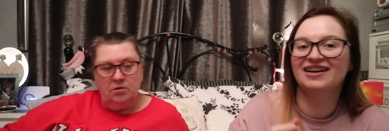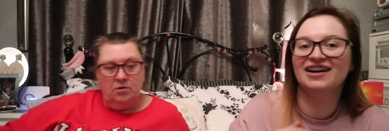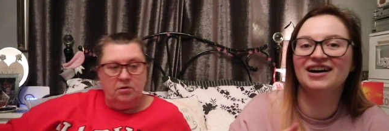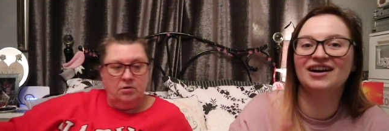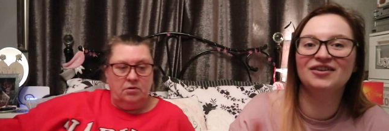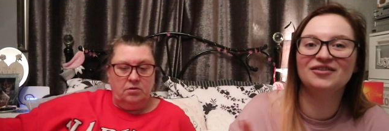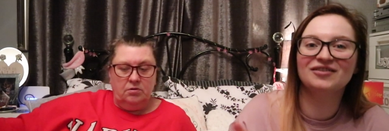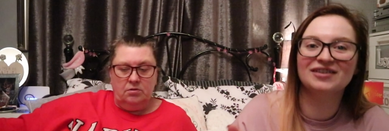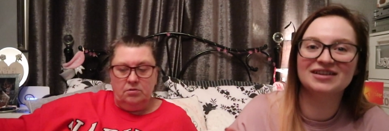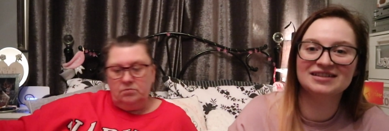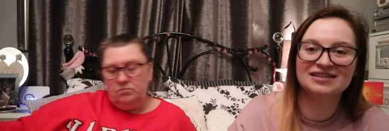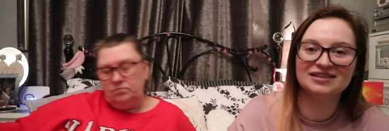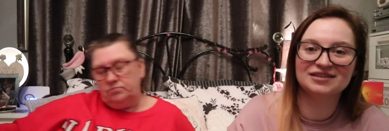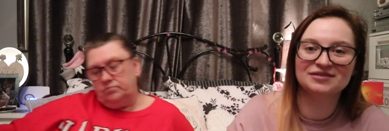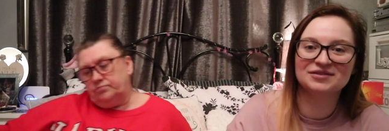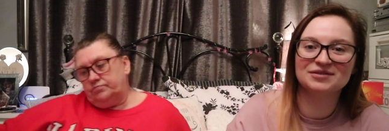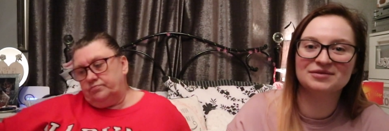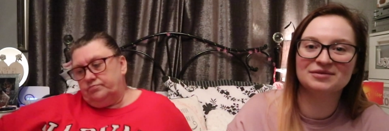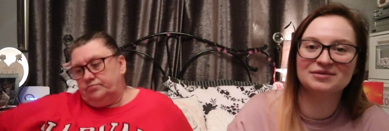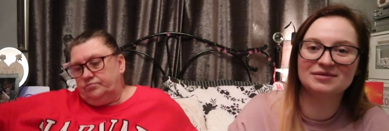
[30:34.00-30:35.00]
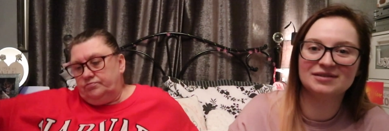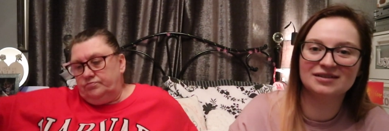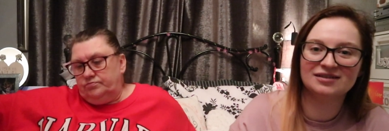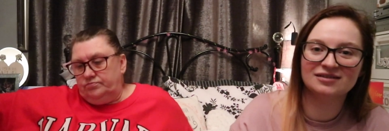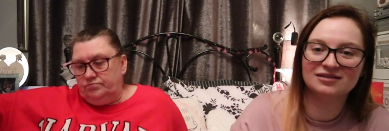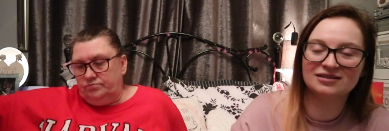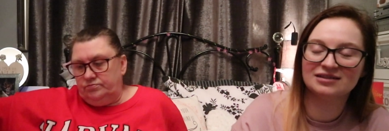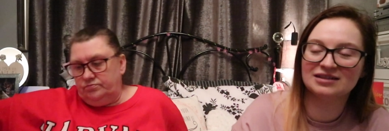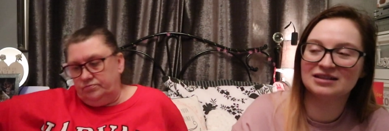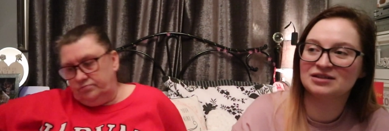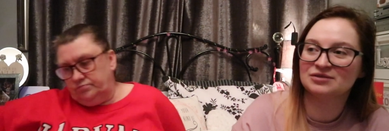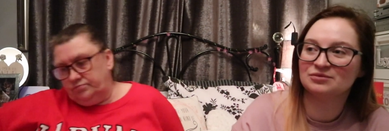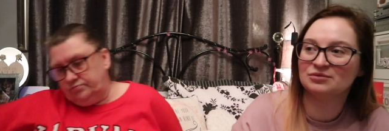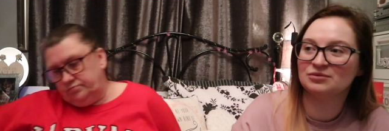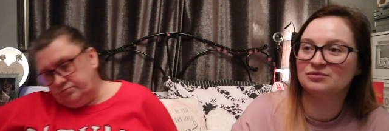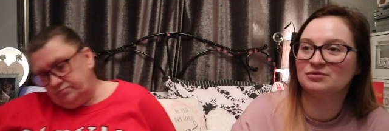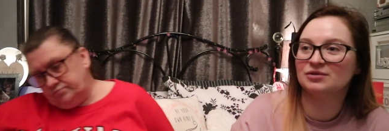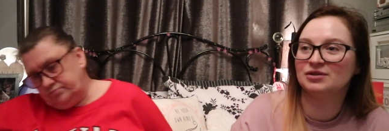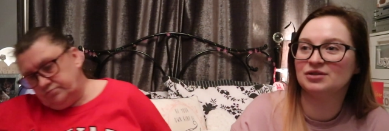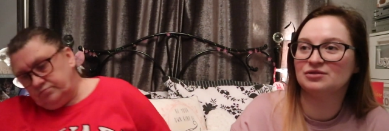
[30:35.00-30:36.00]
Speaker 1: I always love swimming. Uh, that's what
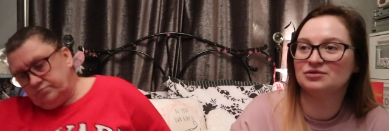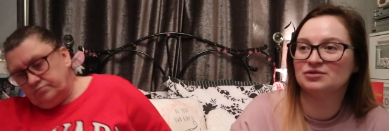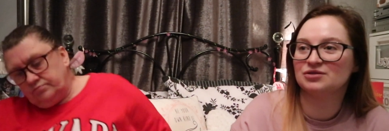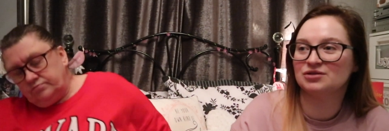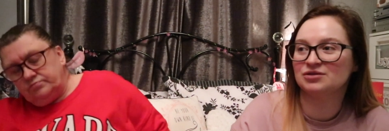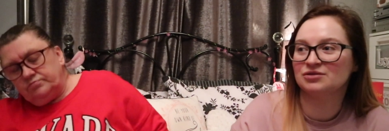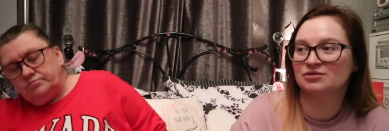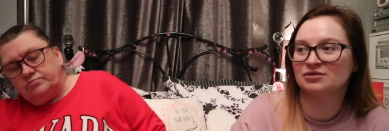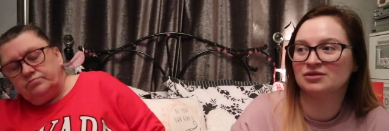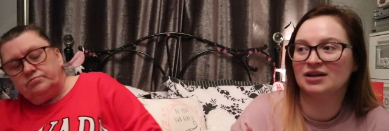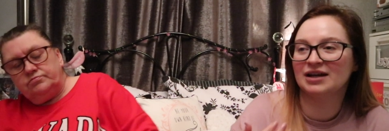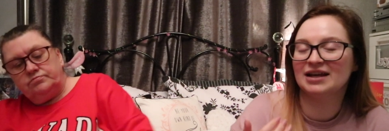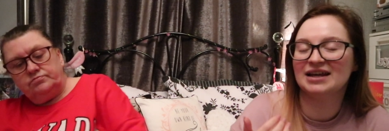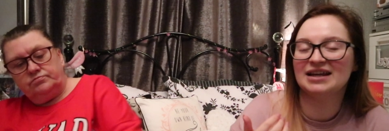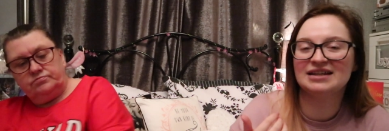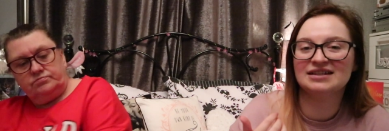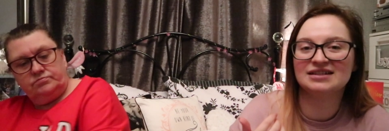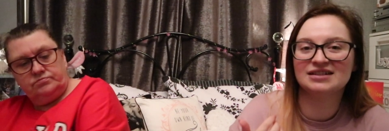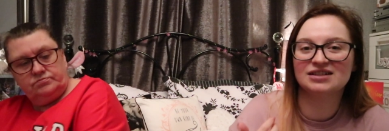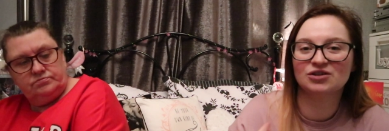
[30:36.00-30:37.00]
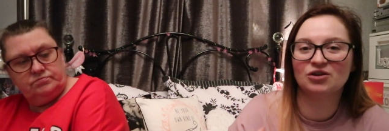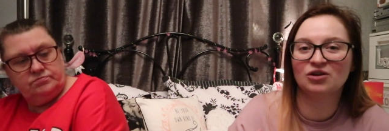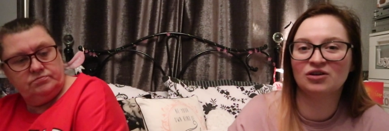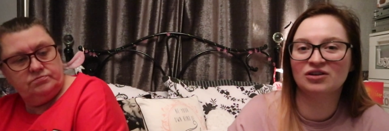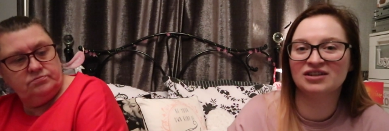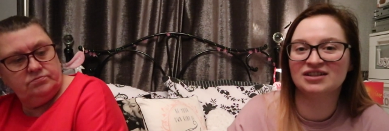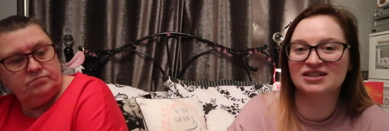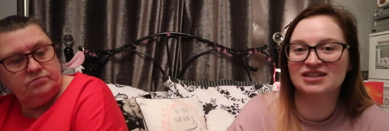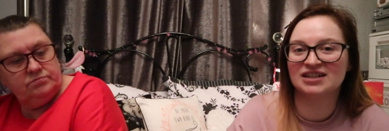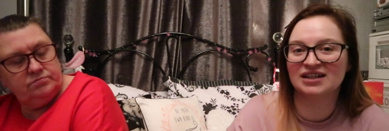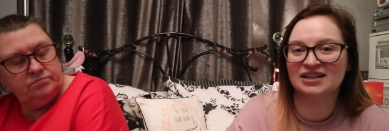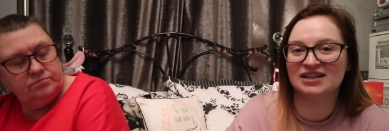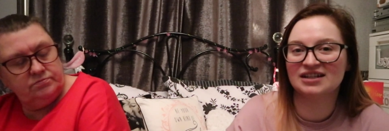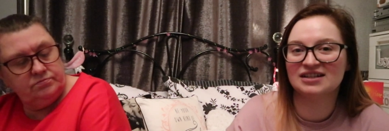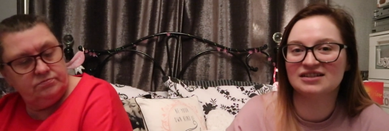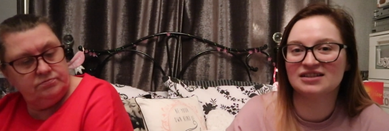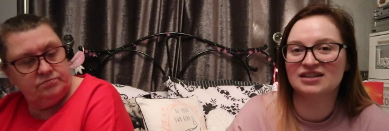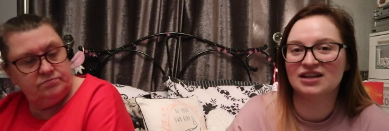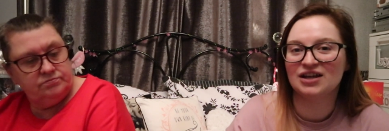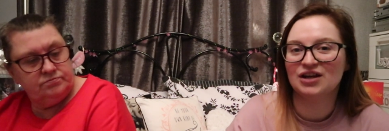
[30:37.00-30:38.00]
we used to do on like Easter
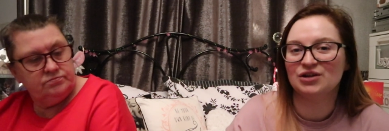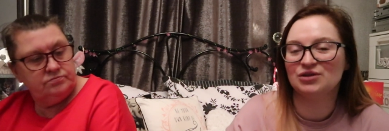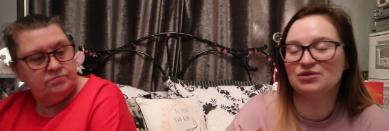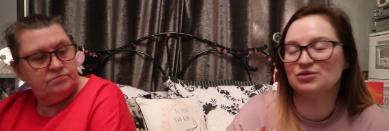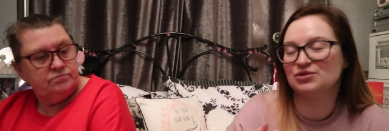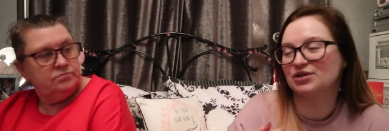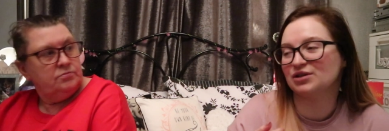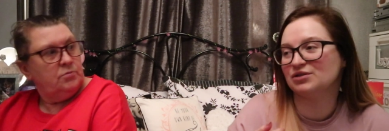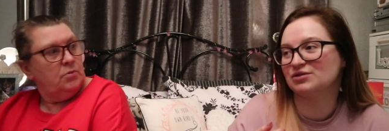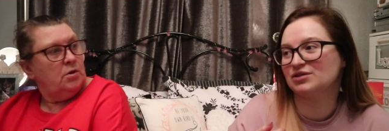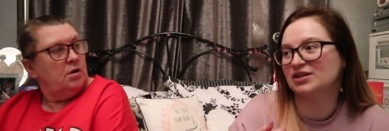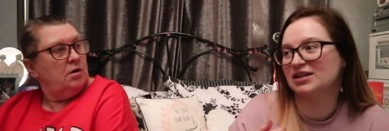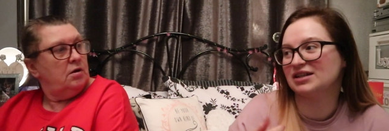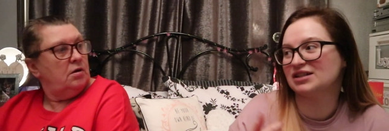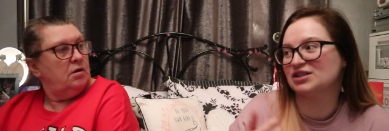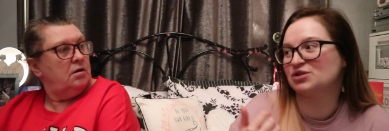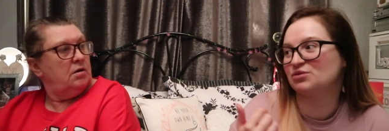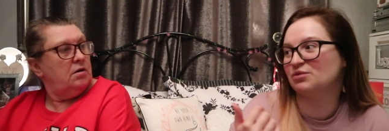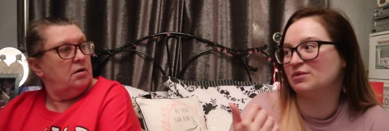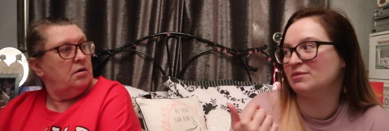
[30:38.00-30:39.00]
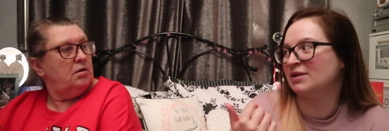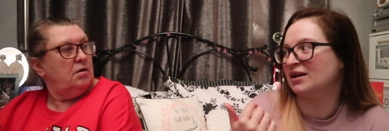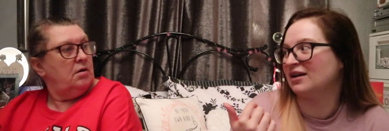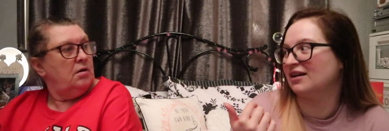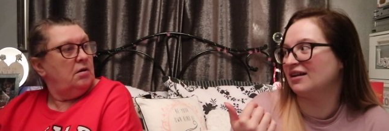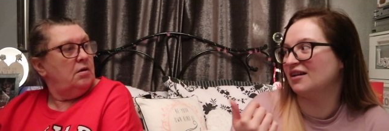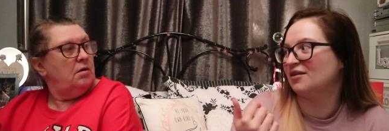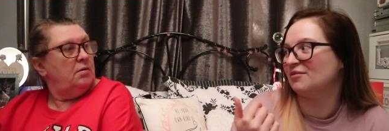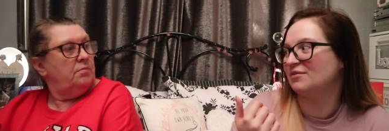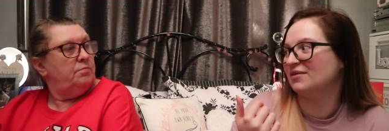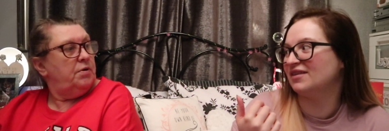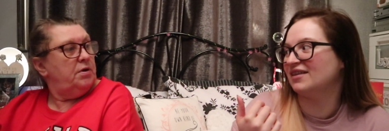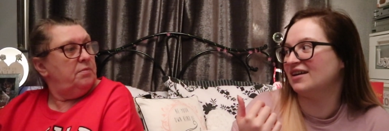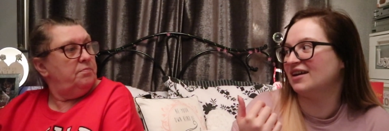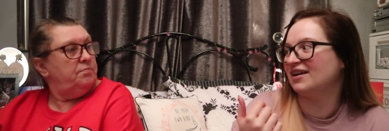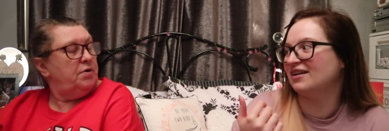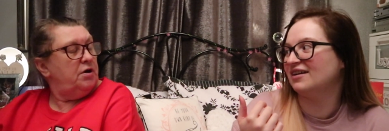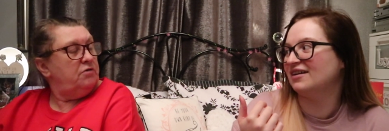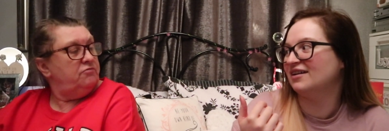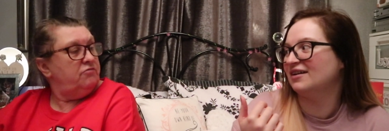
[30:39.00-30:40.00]
holidays. Used to go to like swimming club and But,
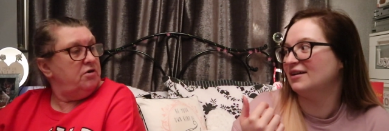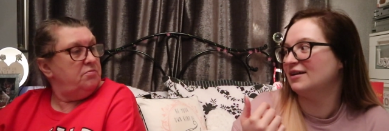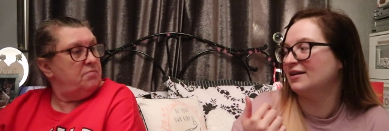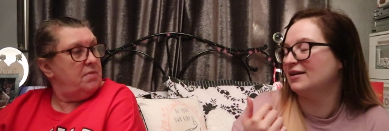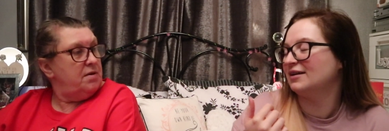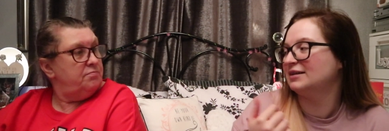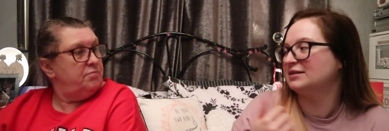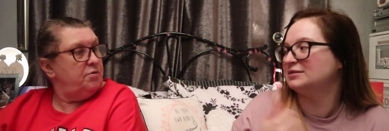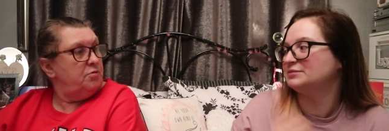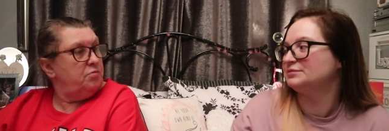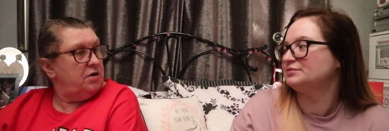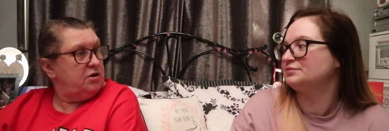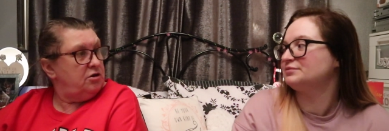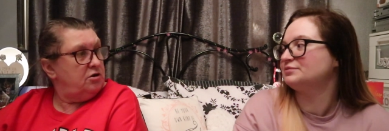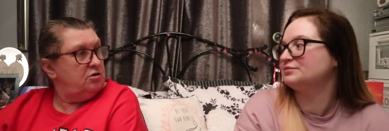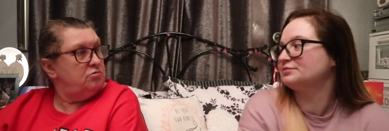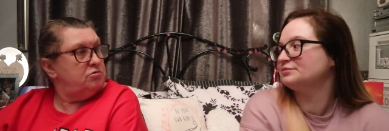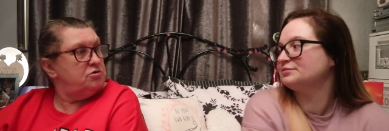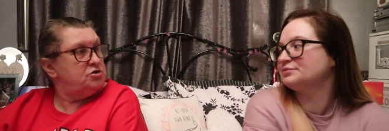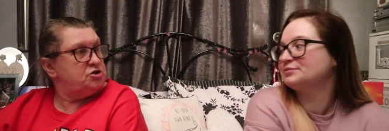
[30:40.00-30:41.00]
that. but
Speaker 2: remember when you were